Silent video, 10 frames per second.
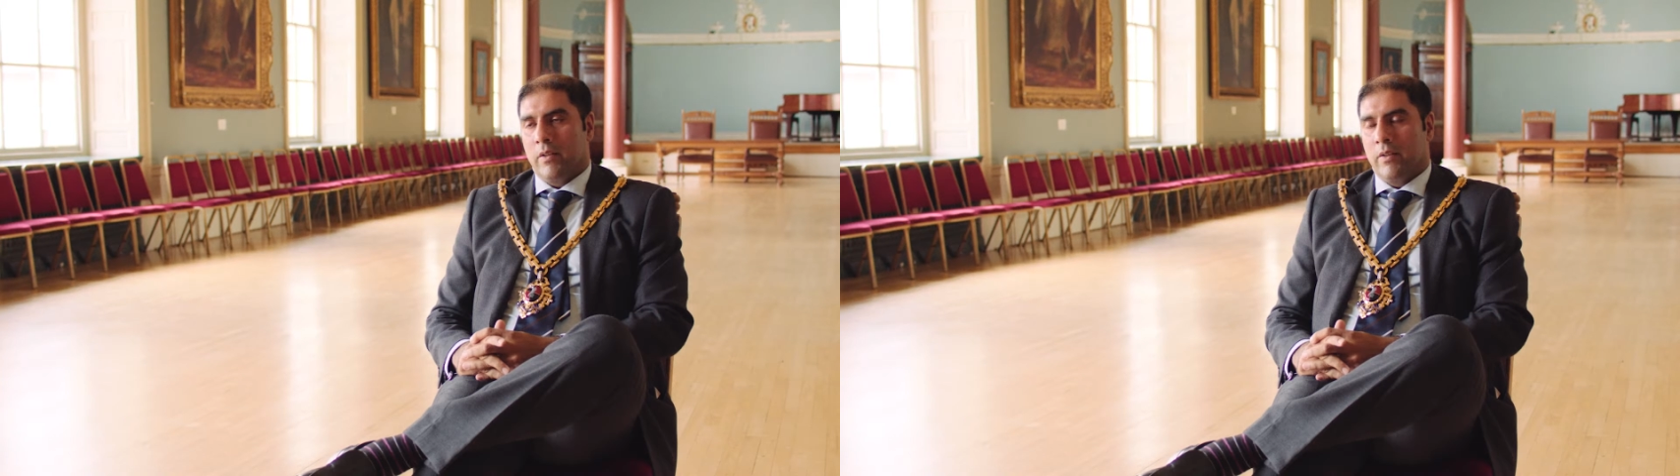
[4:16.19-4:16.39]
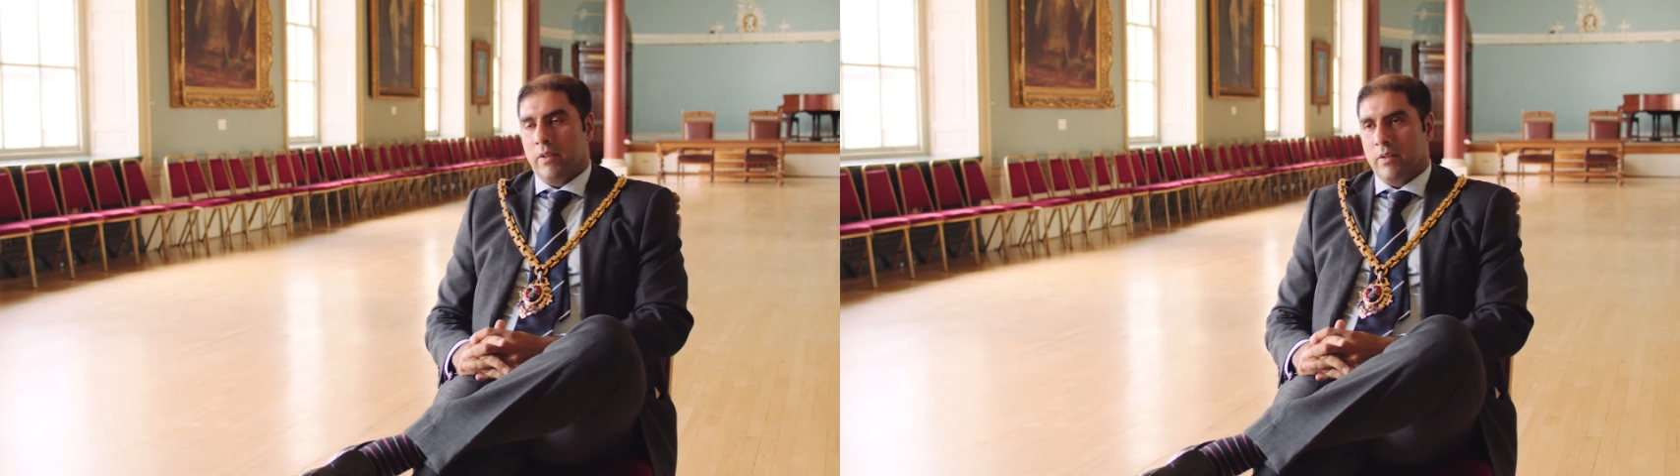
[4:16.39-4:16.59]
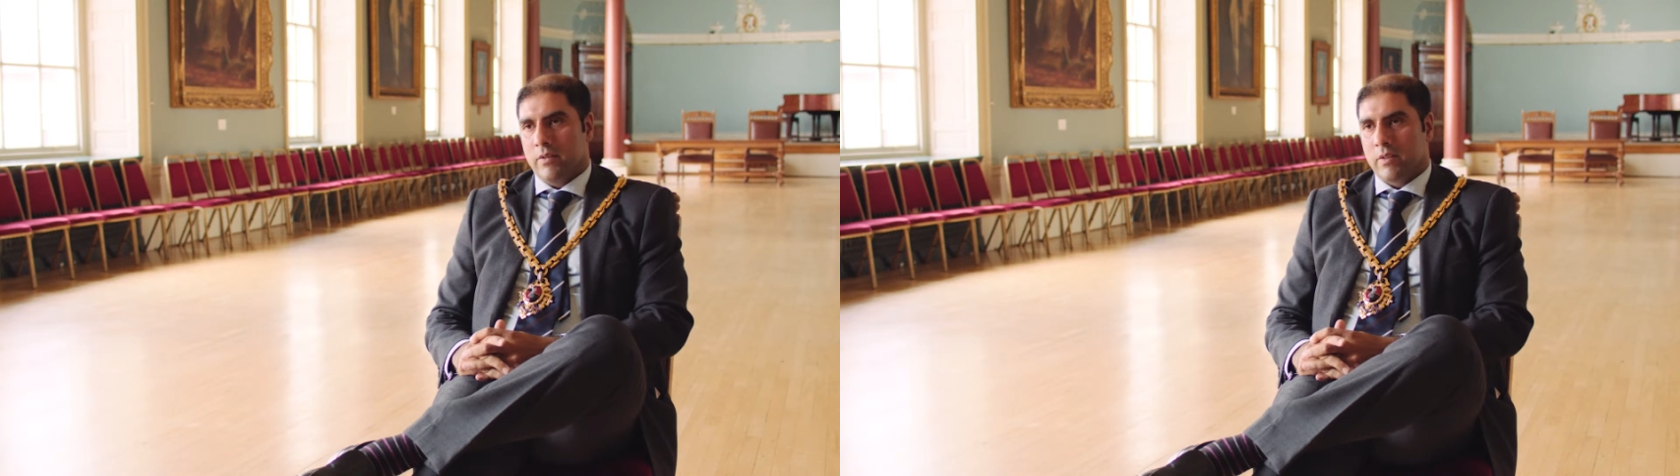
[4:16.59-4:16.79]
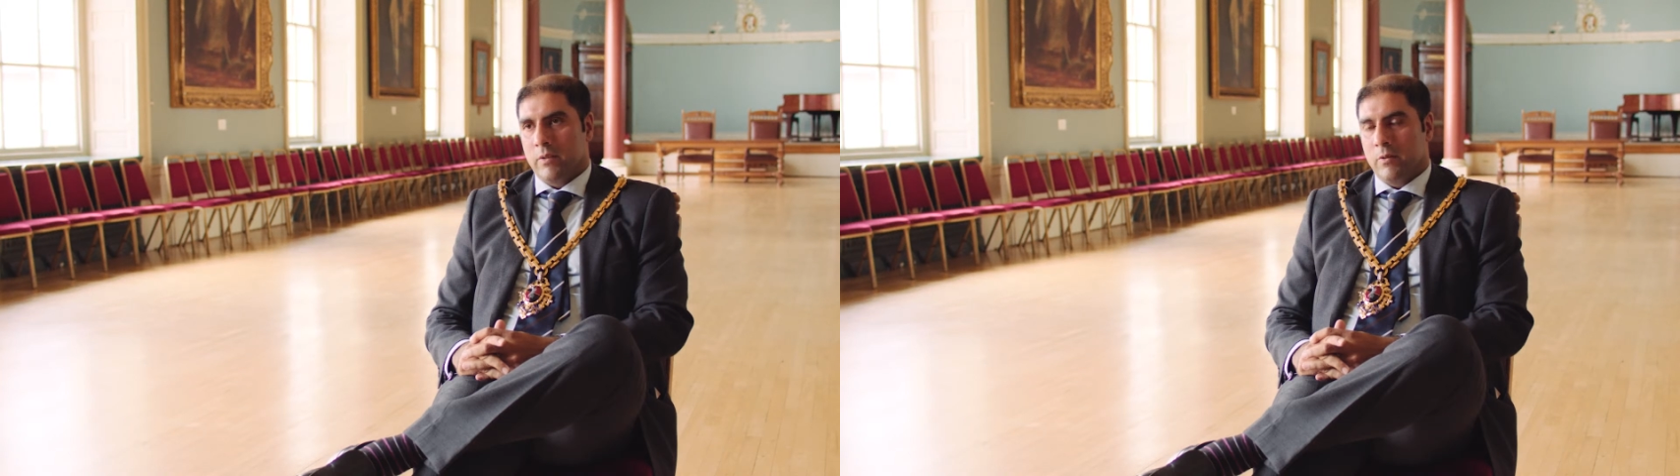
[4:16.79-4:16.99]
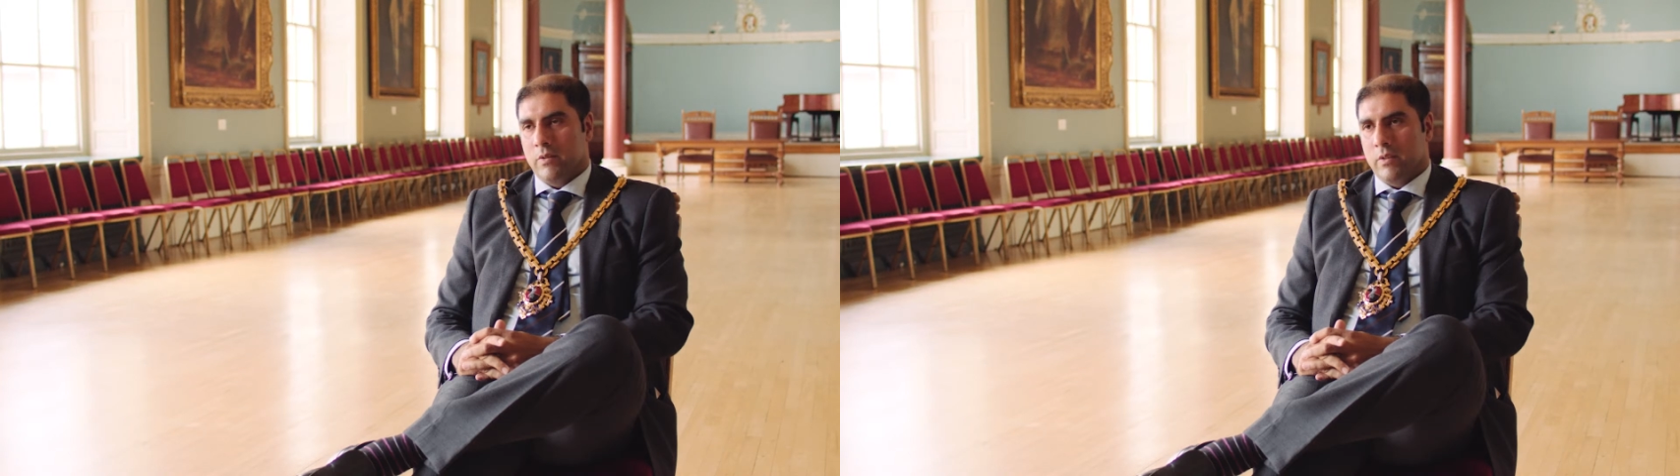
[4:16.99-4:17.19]
the
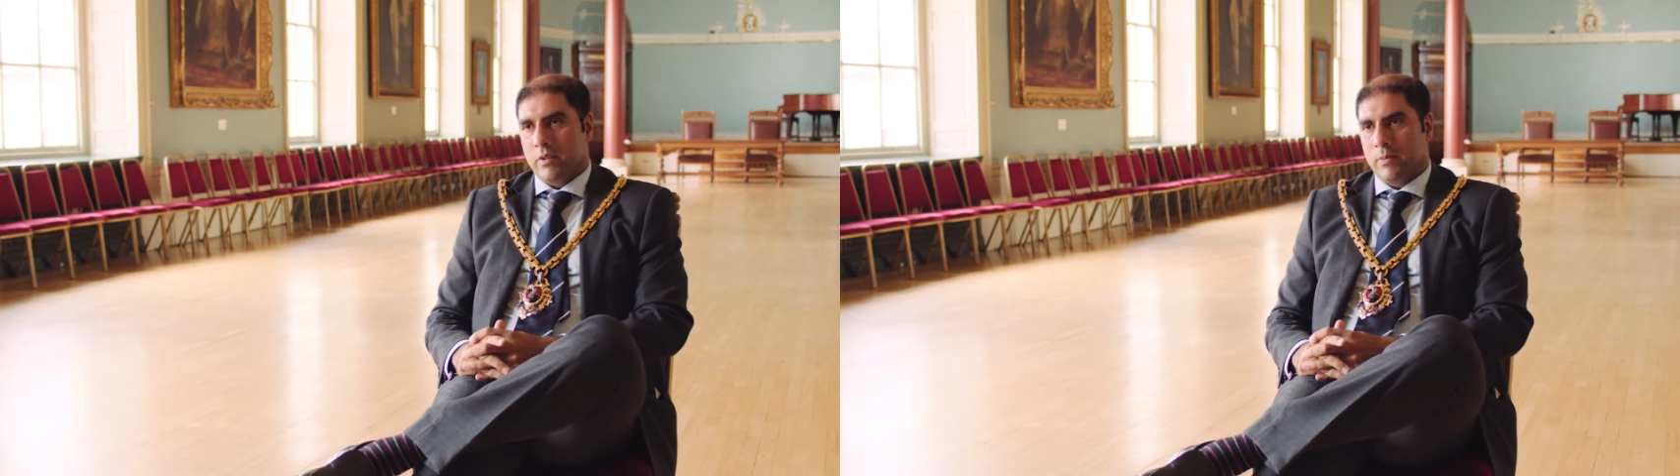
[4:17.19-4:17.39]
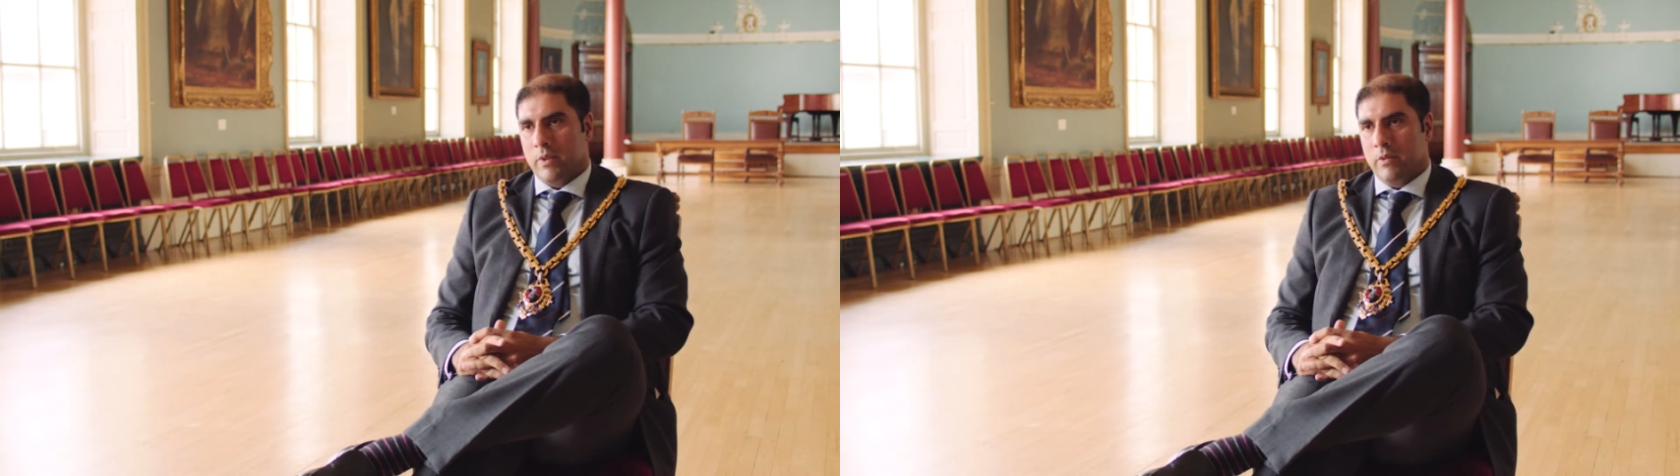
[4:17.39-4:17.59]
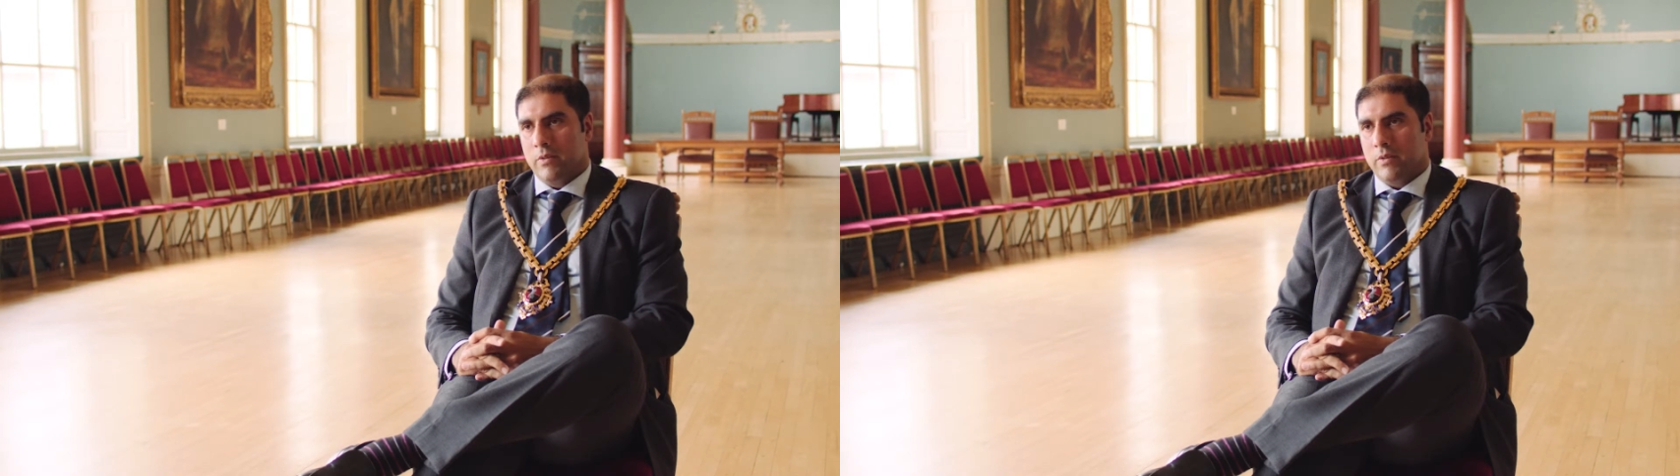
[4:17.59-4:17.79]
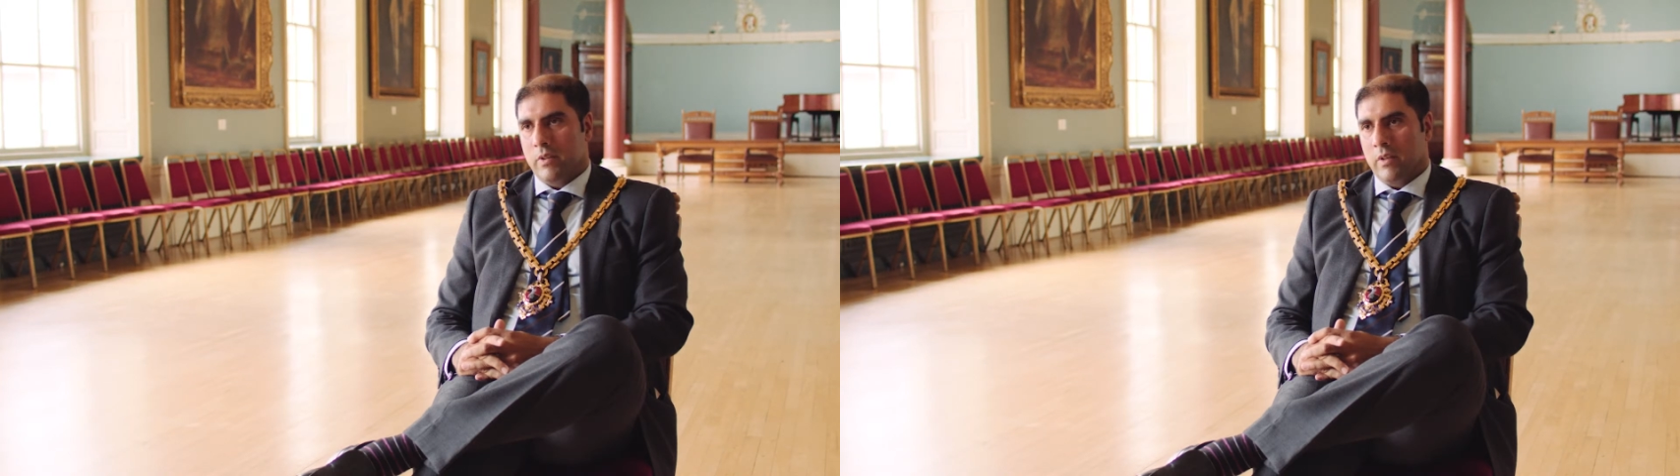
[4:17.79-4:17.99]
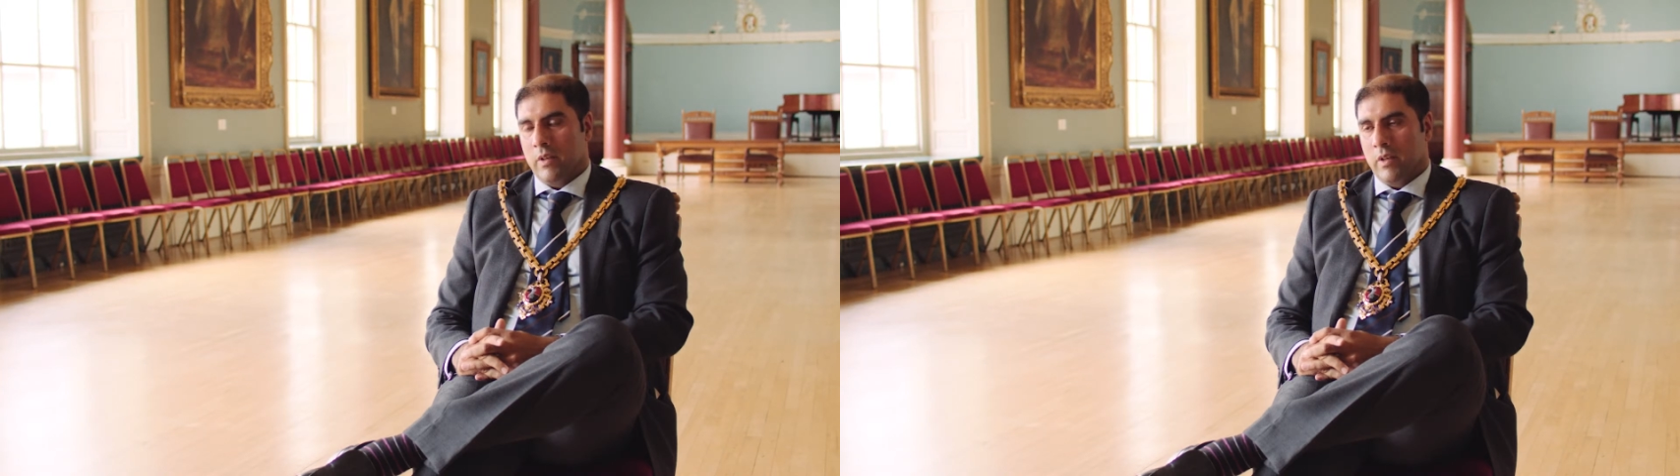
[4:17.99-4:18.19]
skills and experience that